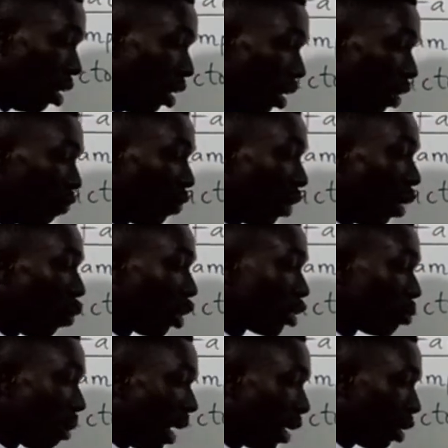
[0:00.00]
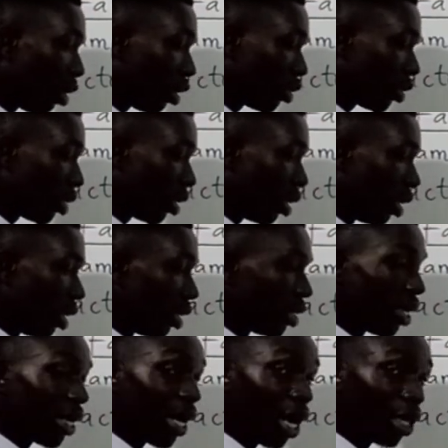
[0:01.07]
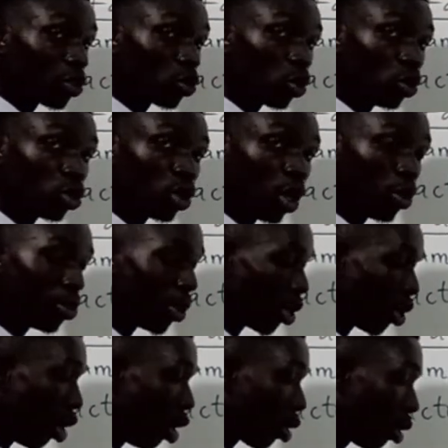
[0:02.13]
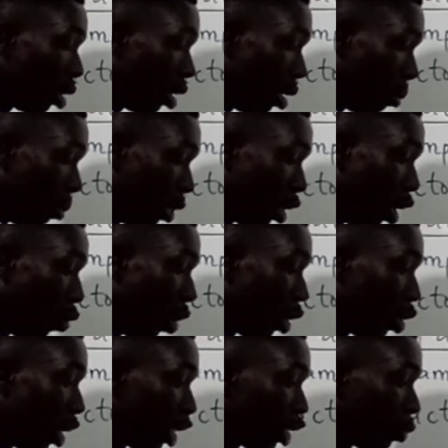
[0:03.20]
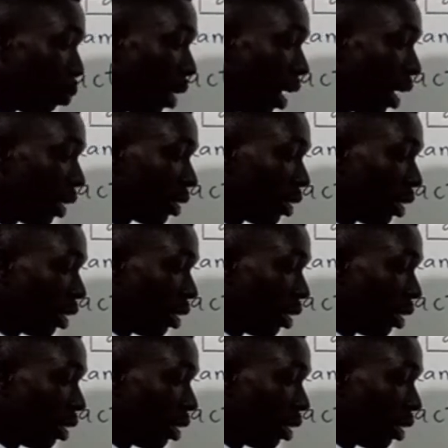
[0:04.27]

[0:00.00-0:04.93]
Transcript: If here was minus, then our solution will be wrong, because when you expand